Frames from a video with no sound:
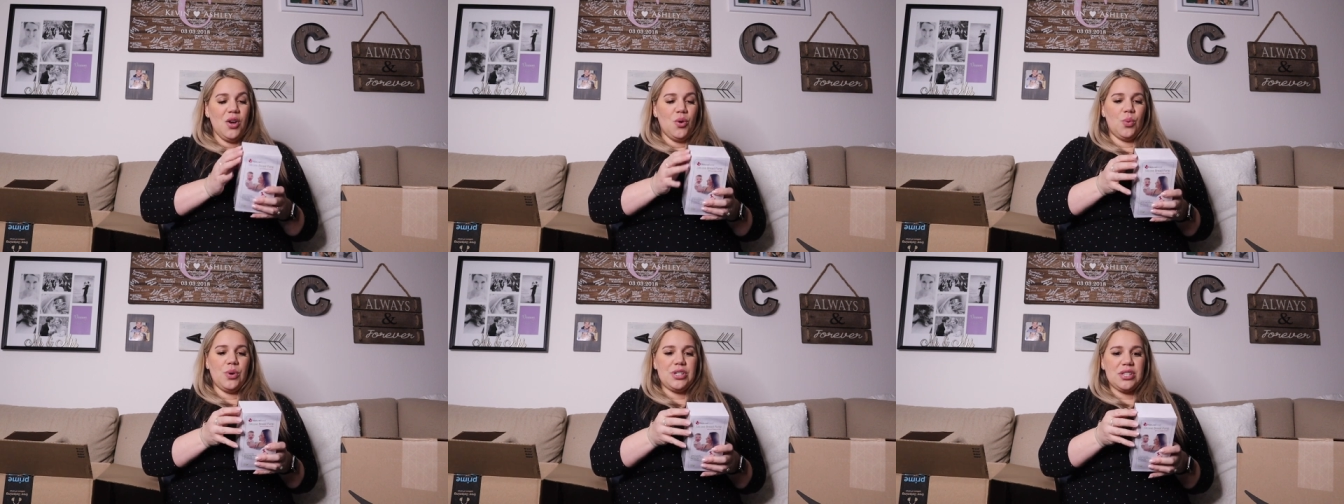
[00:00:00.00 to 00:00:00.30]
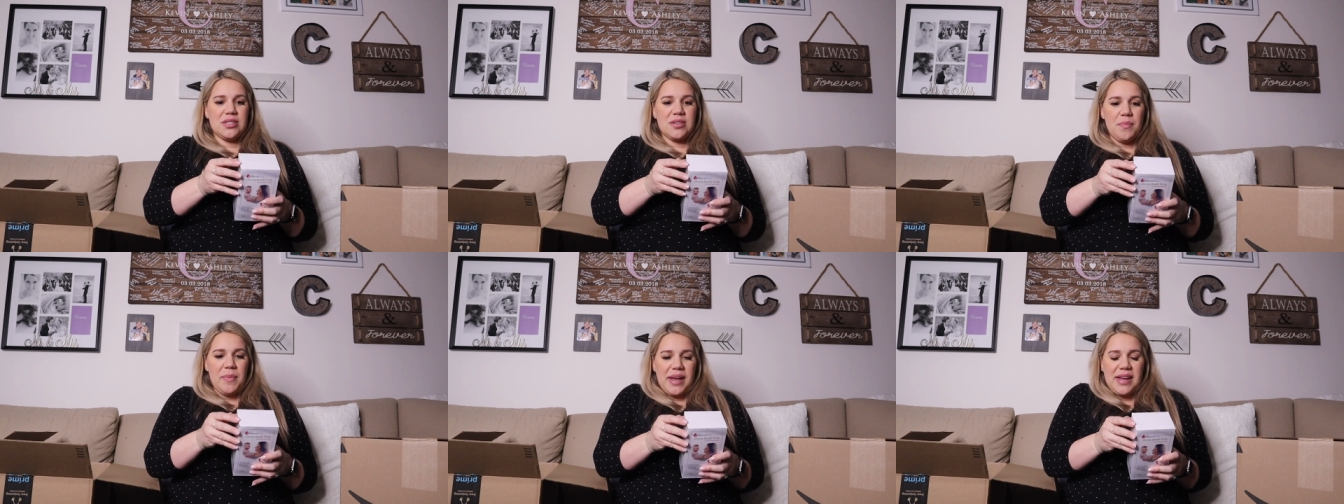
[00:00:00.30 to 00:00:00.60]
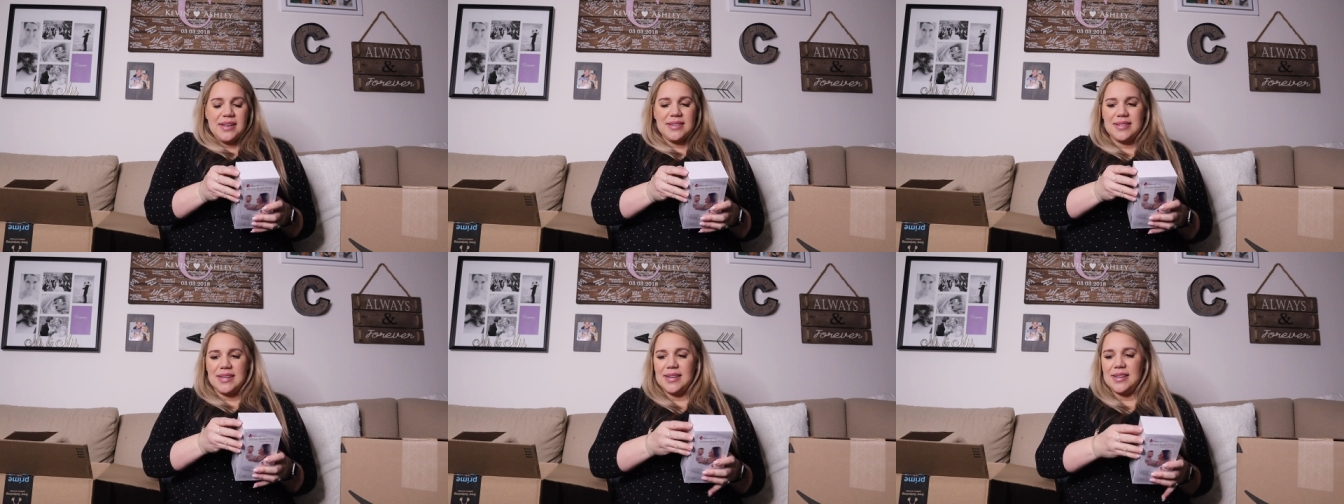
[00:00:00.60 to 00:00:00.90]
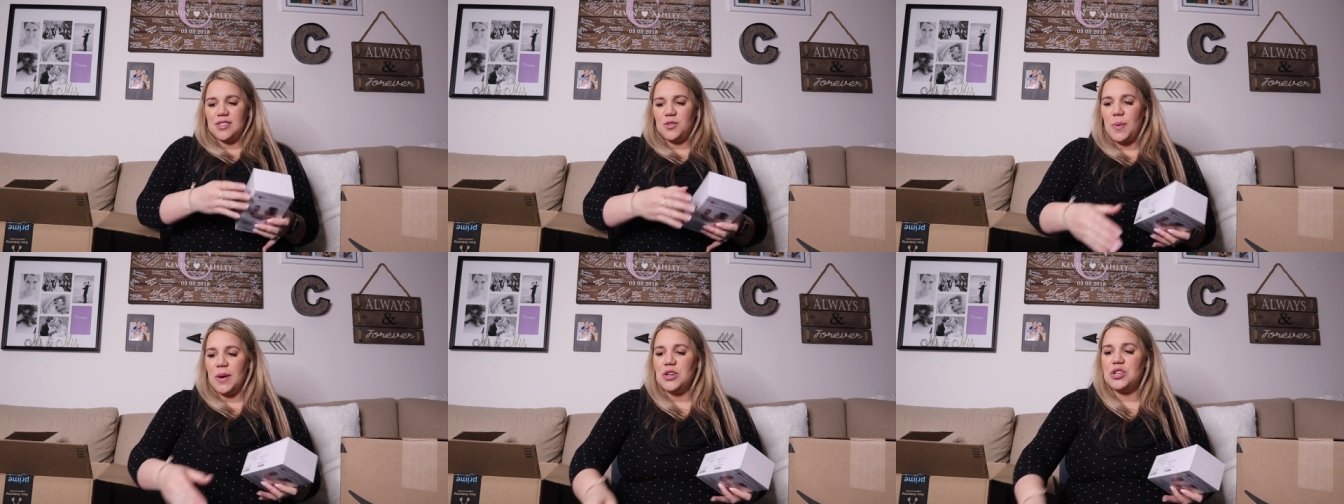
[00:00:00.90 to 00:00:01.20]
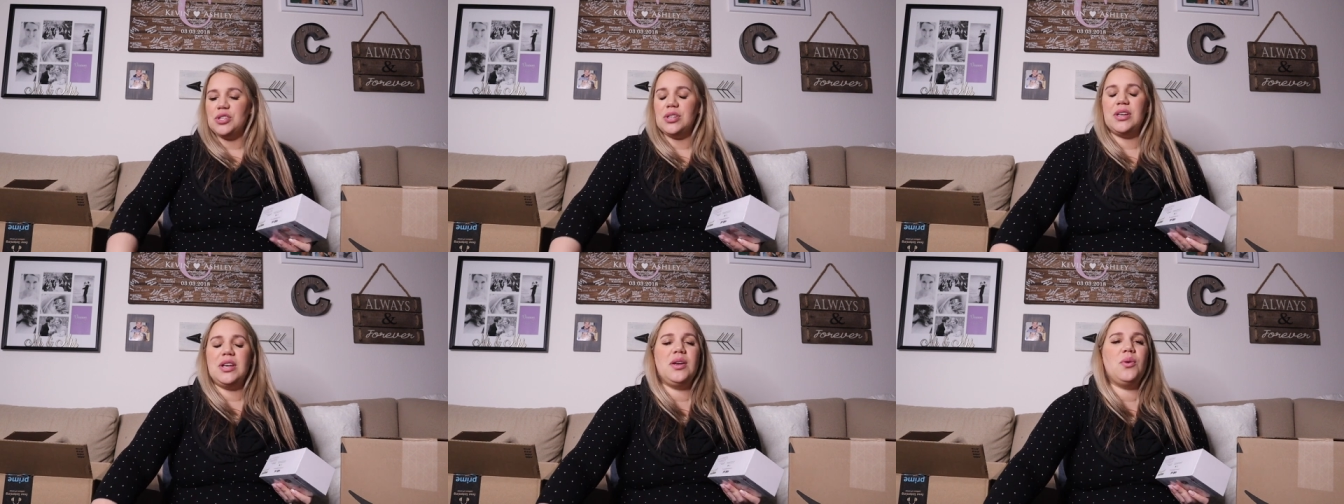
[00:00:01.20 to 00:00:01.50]
which is amazing,
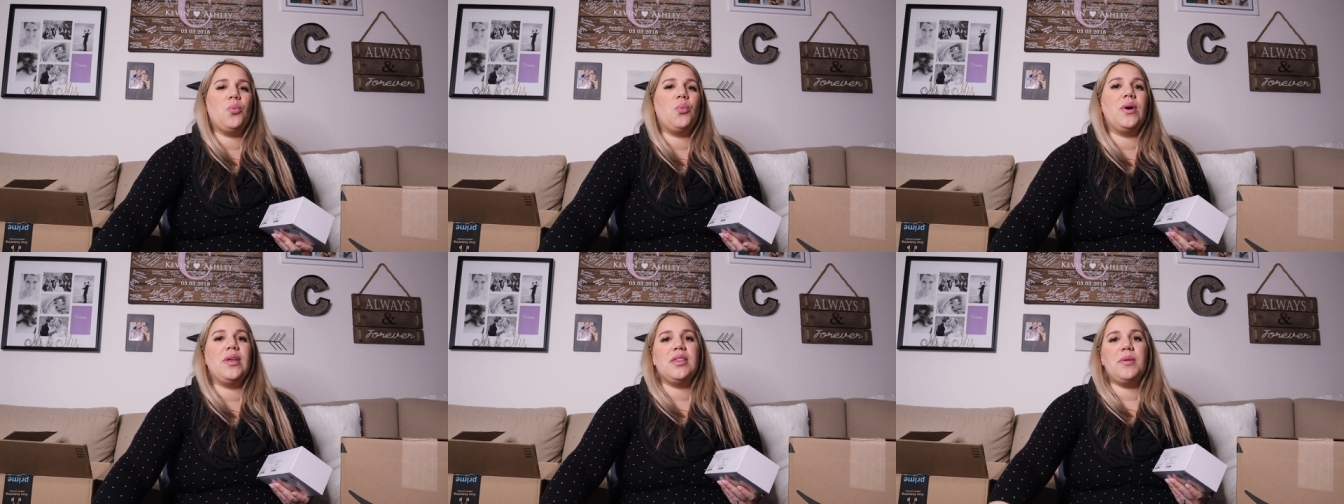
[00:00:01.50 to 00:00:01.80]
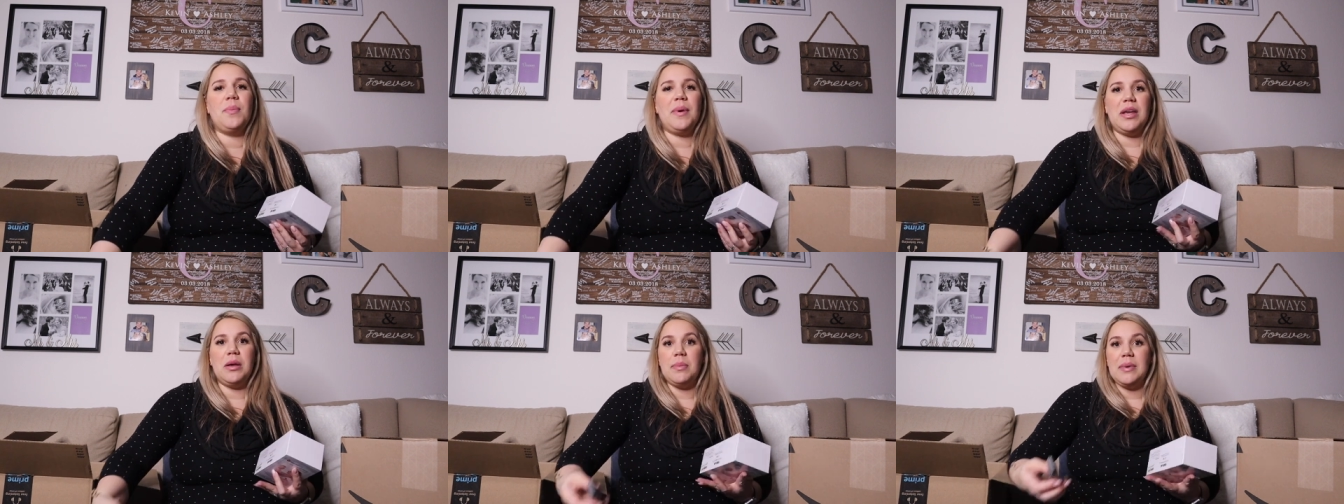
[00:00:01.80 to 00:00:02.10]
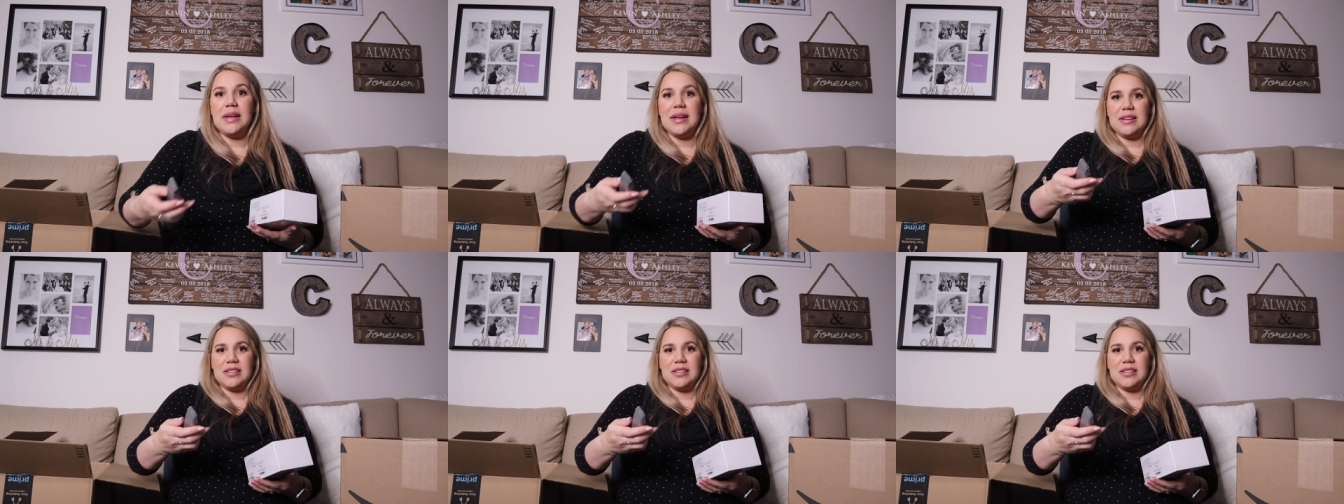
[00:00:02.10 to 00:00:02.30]
especially when the baby